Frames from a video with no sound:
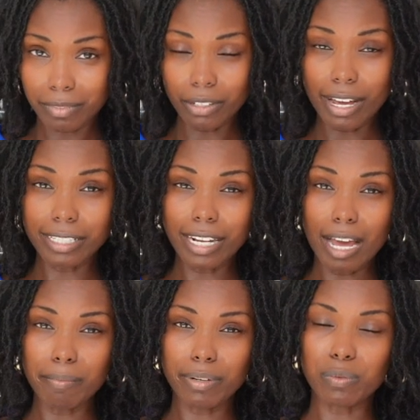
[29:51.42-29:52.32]
there has
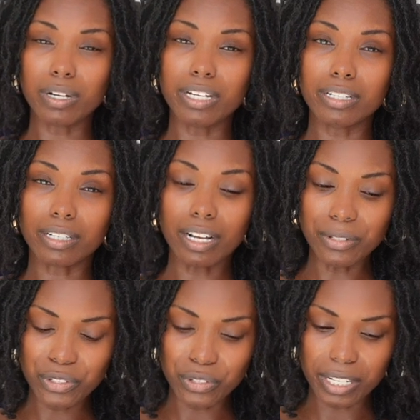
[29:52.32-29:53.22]
not been one
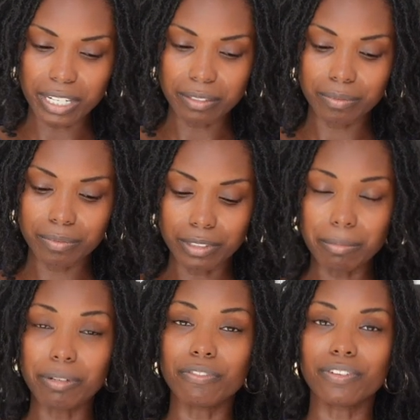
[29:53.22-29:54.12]
country,
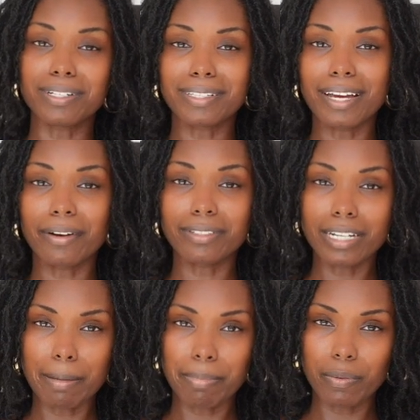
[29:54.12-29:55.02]
let me rephrase that, there's
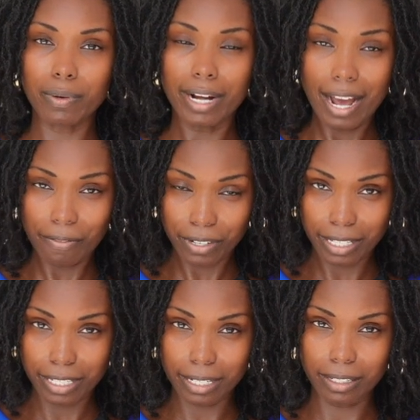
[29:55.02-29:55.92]
not been one
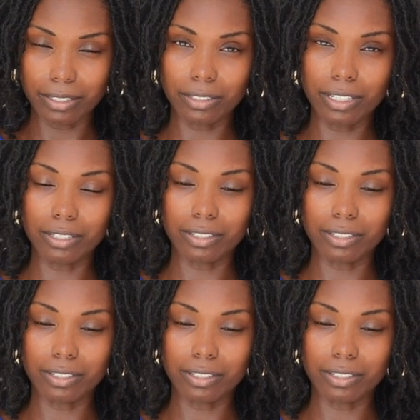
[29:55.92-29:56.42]
African led country.